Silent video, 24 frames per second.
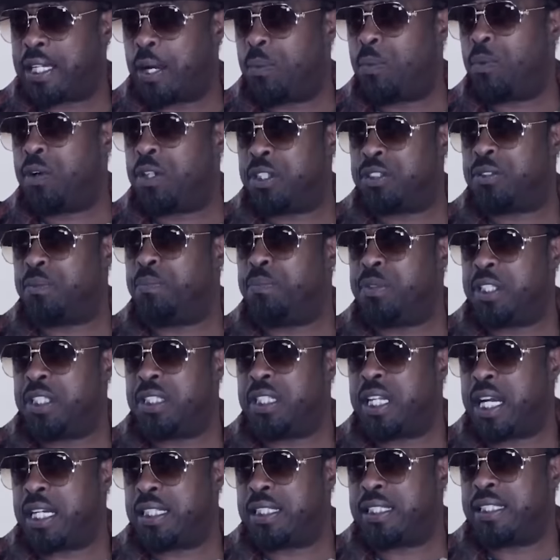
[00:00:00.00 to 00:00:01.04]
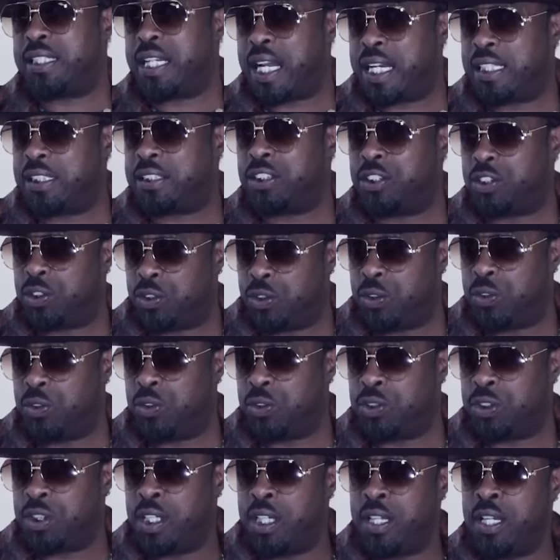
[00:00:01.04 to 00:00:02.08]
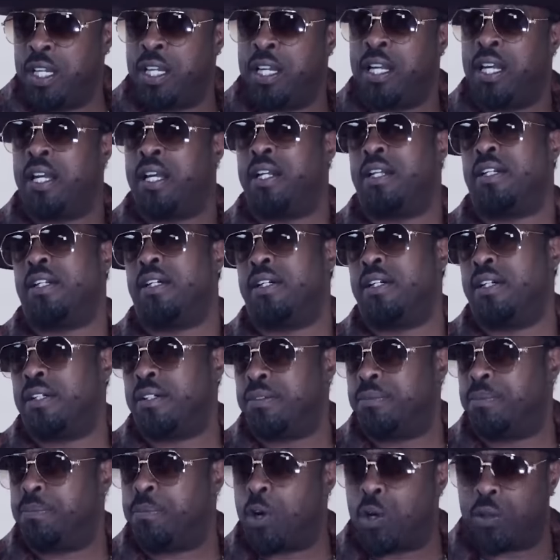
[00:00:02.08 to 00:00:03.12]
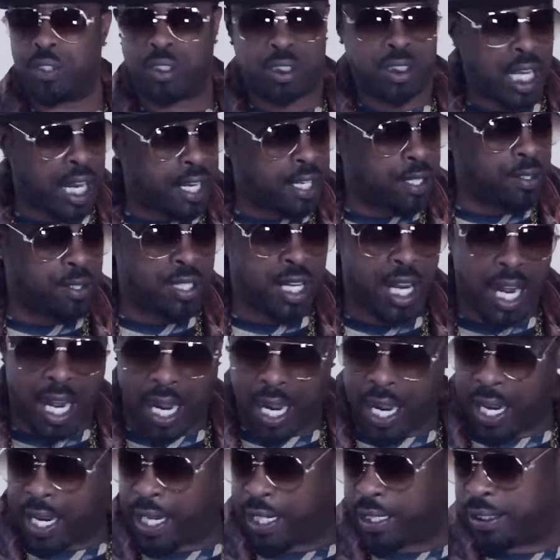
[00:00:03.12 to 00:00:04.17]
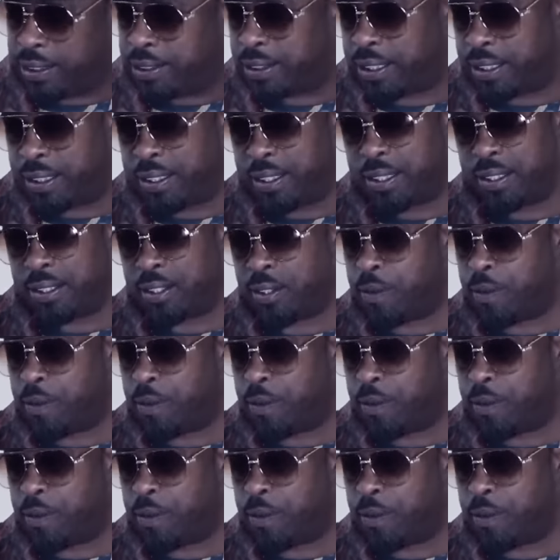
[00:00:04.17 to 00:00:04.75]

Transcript: I wanted to be like gangster dudes and the motorcycle guys and the